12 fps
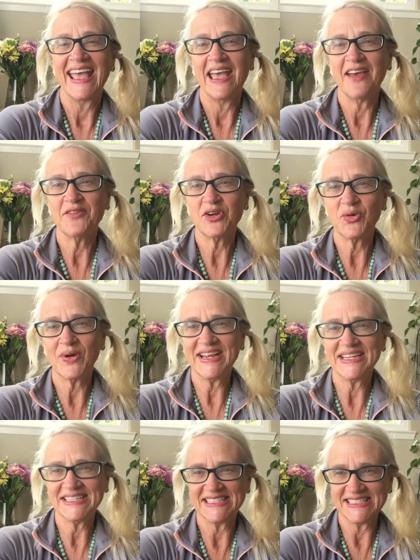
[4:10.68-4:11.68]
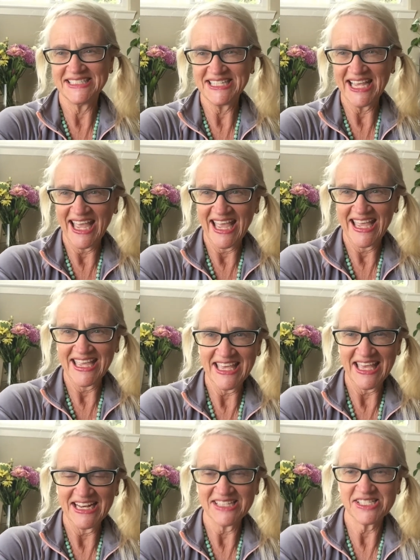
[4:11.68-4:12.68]
have a great
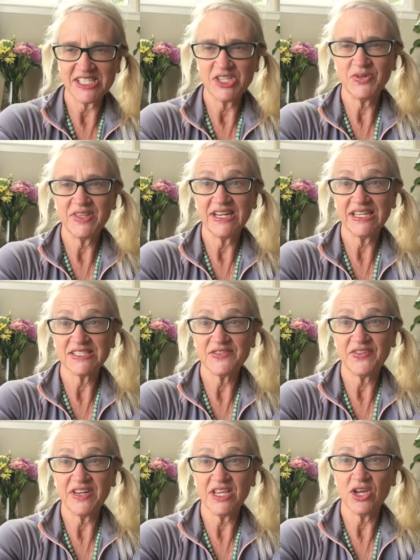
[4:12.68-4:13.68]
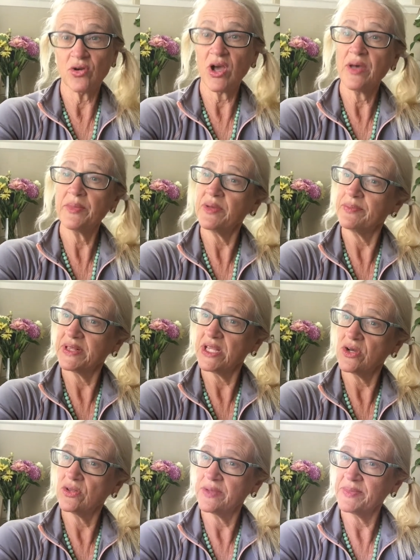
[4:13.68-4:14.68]
day, and I'll see you in the next video. Comment
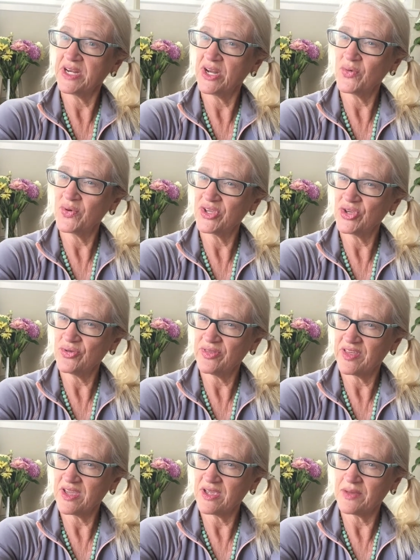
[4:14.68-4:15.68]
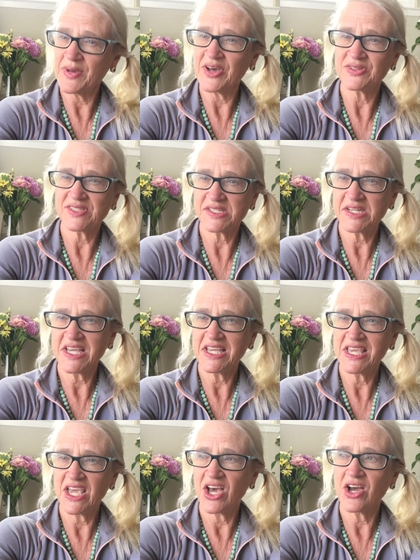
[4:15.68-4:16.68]
below. Let me know what you think about
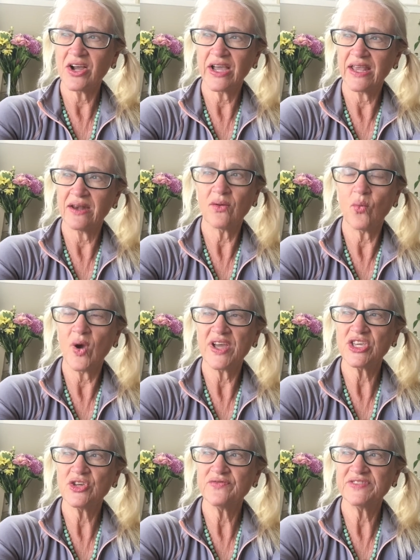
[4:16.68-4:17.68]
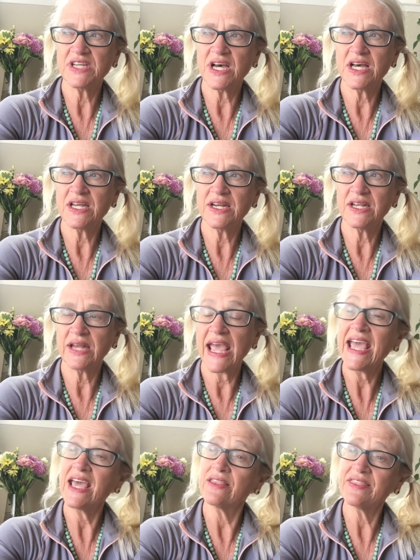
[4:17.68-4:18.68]
staying young and what you've done. And
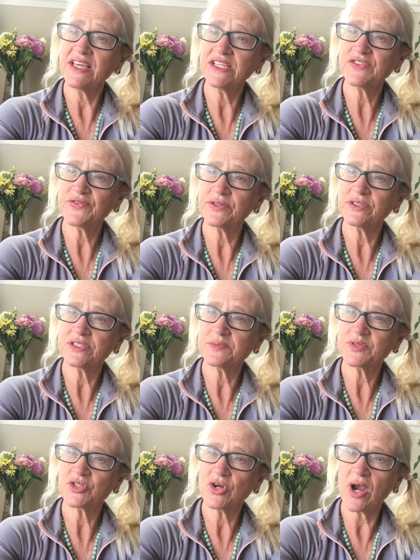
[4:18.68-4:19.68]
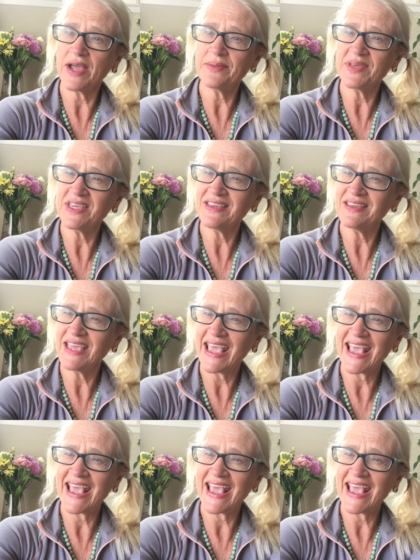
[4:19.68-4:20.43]
hey, thanks for subscribing